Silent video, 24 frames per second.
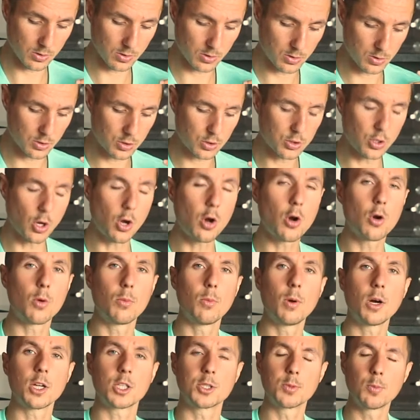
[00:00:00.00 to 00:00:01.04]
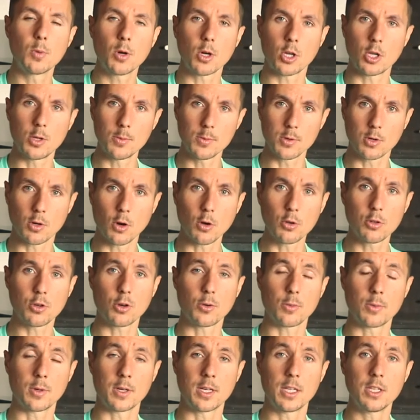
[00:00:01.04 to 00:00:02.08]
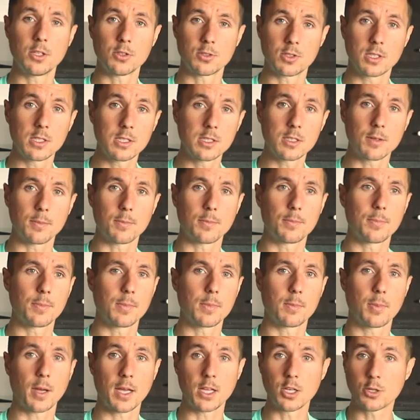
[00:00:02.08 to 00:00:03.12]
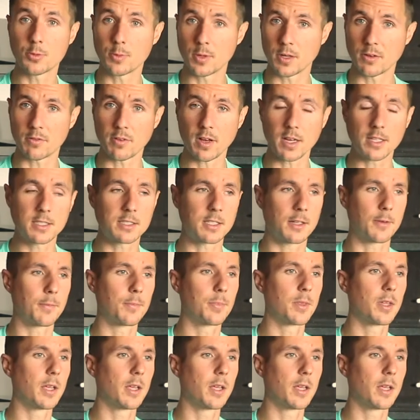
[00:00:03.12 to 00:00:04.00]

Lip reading: so much more human growth hormone in your system by intermittent fasting.